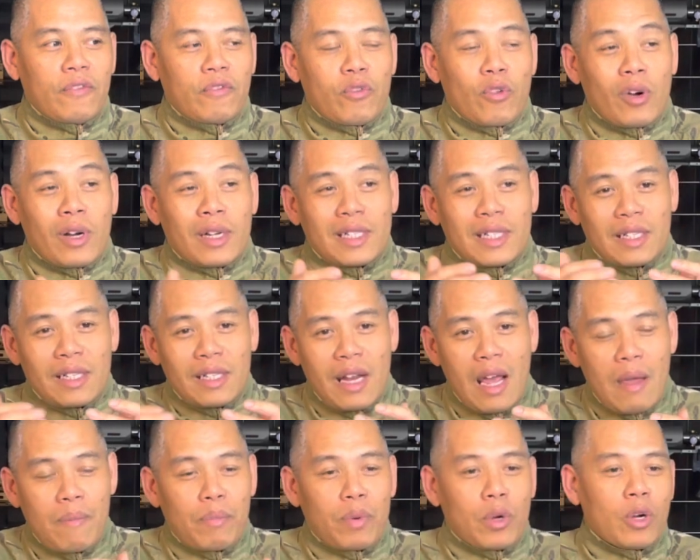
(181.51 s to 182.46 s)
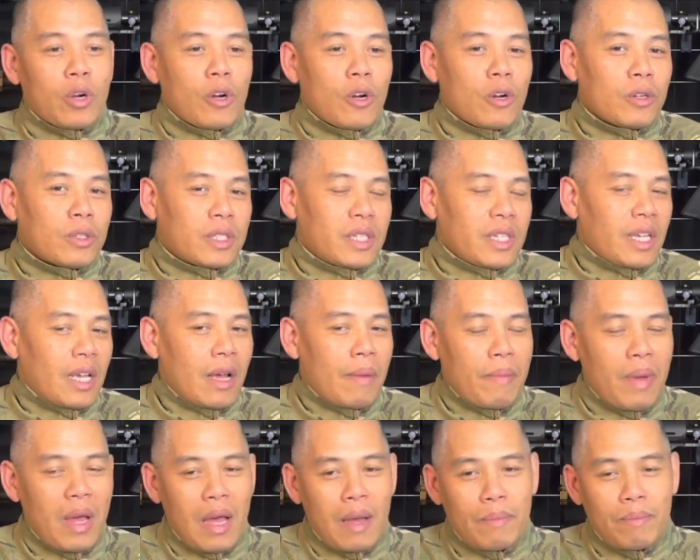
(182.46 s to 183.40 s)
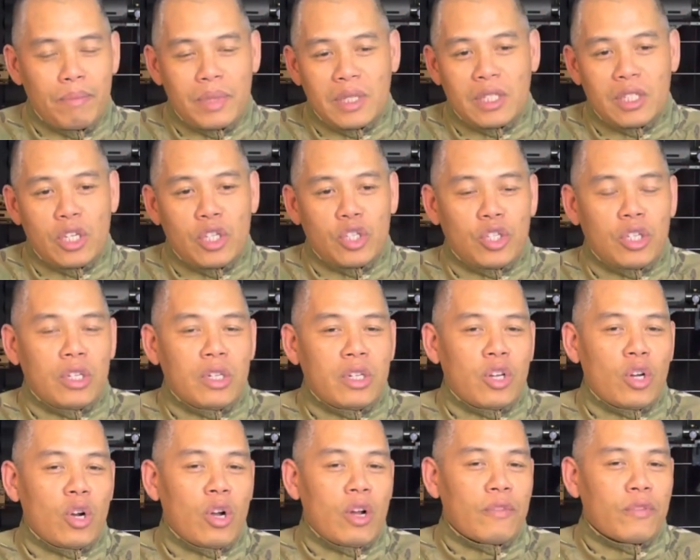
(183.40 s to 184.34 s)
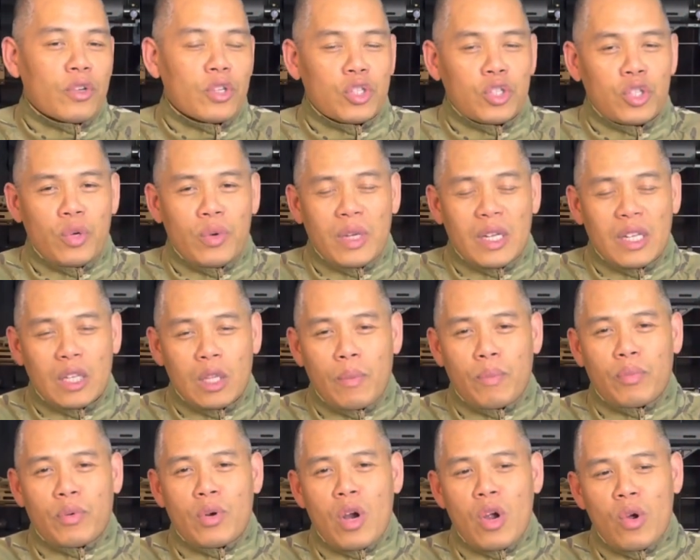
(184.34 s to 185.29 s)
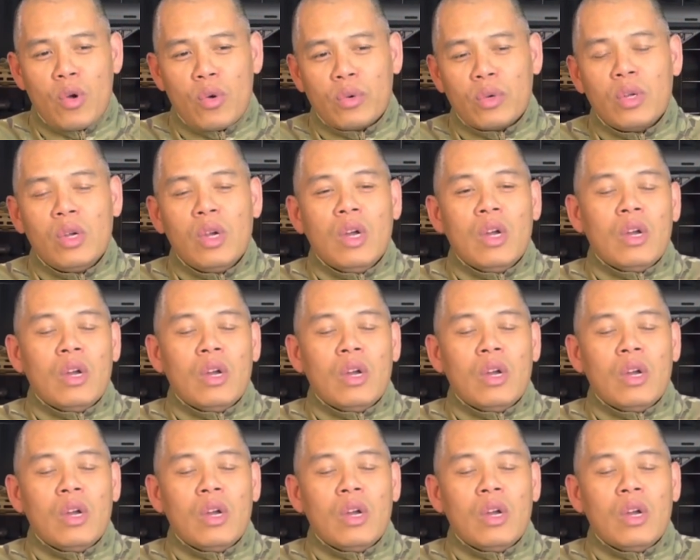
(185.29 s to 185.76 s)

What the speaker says: for a sniper, DMM position, if you're shooting in the prone